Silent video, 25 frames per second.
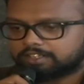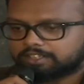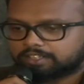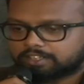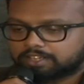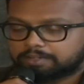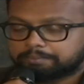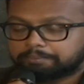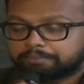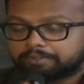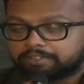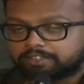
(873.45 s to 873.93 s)

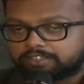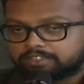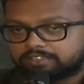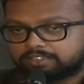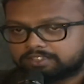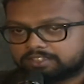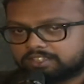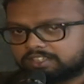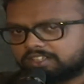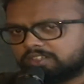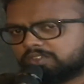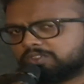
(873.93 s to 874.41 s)
companies
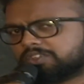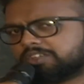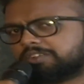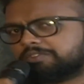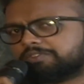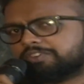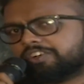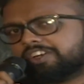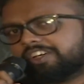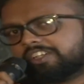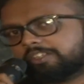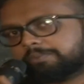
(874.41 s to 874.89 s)
are looking
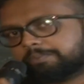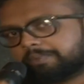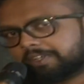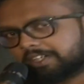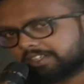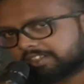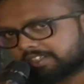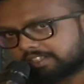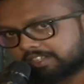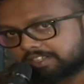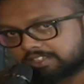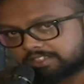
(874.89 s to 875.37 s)
for
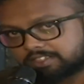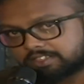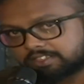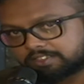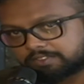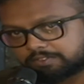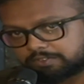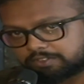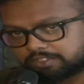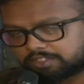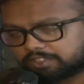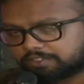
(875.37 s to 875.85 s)
expatriates,
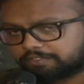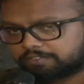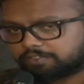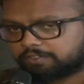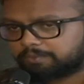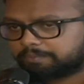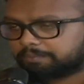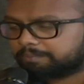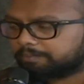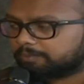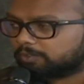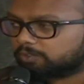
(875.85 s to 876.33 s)
which are
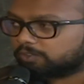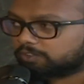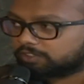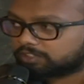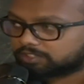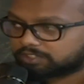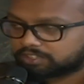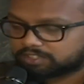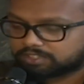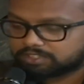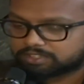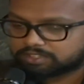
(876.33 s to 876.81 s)
from
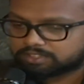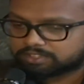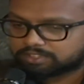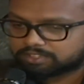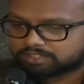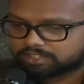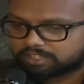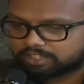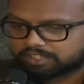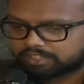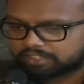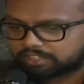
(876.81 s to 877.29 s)
overseas,
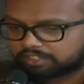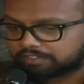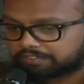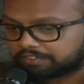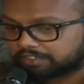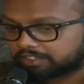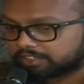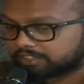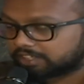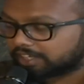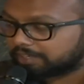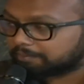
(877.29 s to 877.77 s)
and
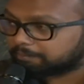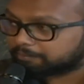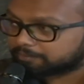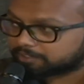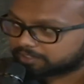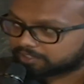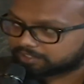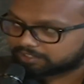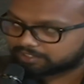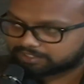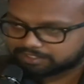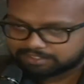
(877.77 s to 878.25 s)
giving them
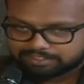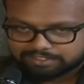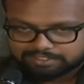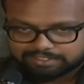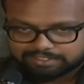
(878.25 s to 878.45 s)
chances.